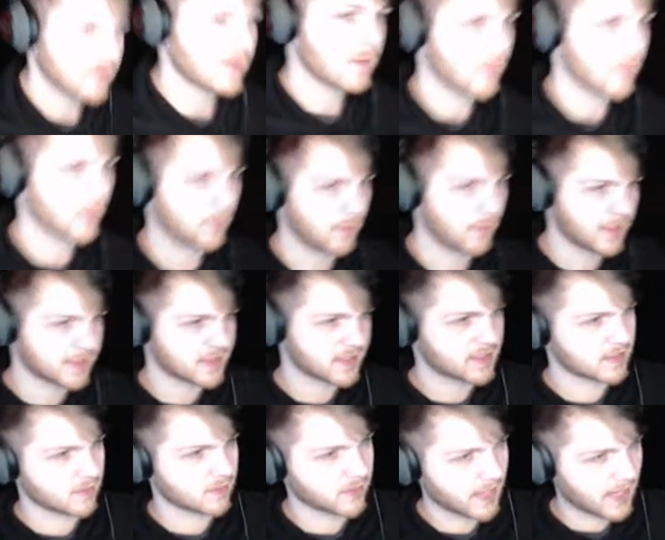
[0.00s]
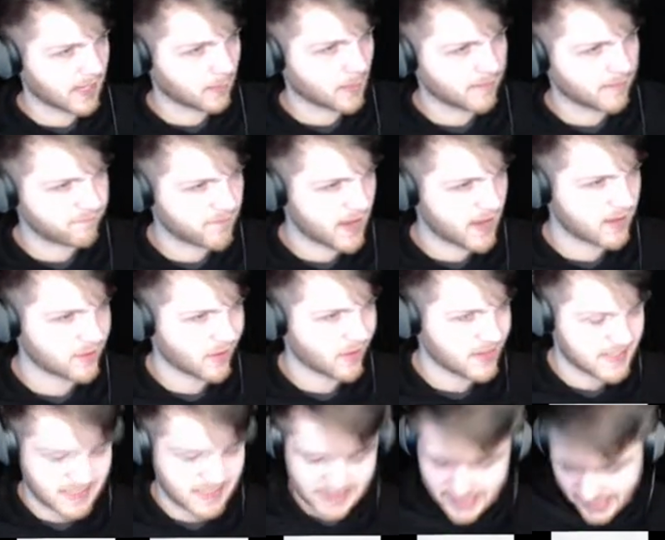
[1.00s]
we're playing this little game I found on
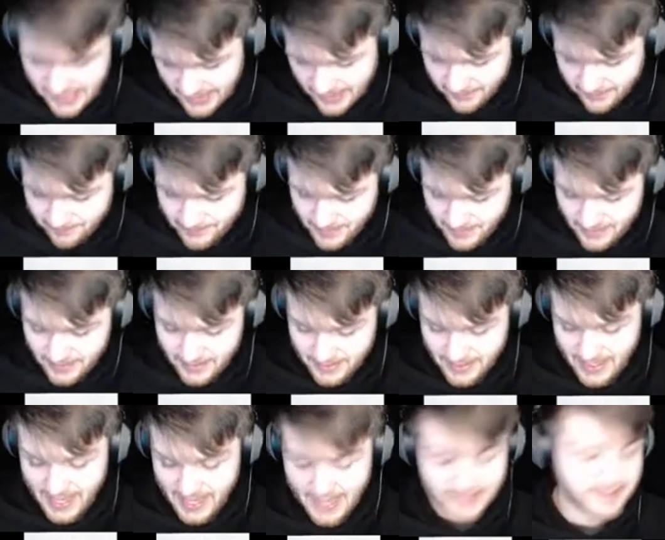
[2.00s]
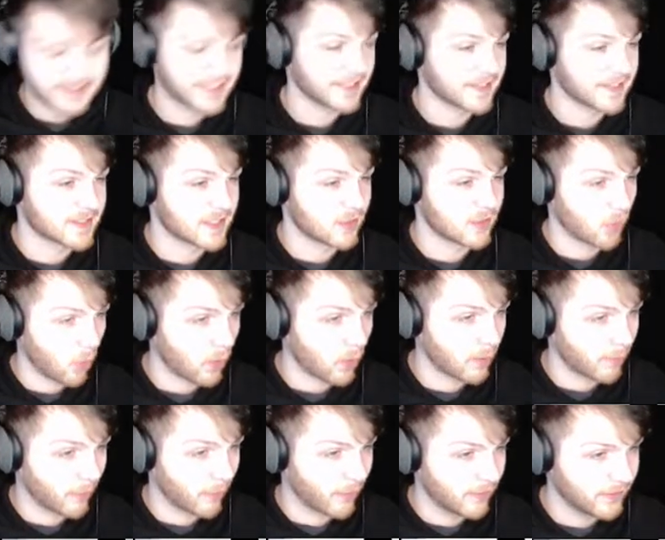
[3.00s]
Steam. It actually looks
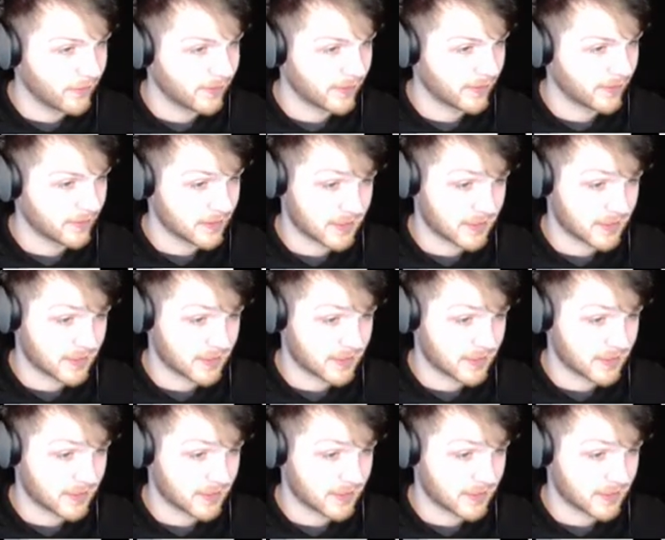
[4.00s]
adorable. It looks